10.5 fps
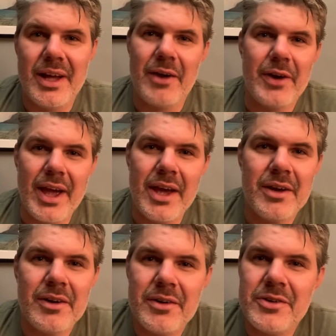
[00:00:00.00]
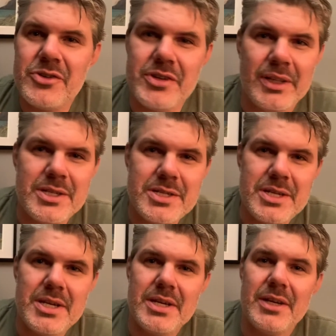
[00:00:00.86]
our anger and
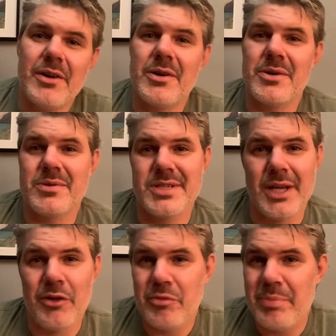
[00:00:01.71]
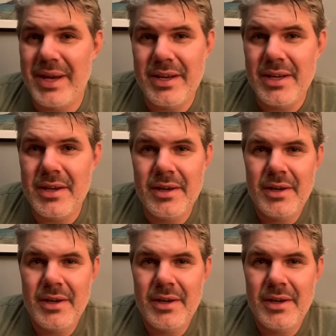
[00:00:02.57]
jealousy and our self-pity.